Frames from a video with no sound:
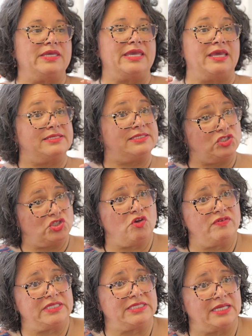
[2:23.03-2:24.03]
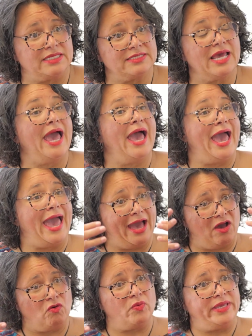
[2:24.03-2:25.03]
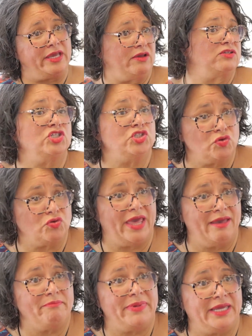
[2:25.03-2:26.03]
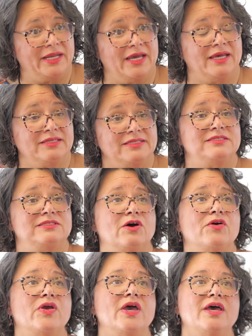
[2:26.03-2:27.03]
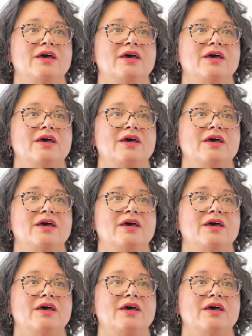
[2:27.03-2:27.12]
get services, how are we going to do that better? So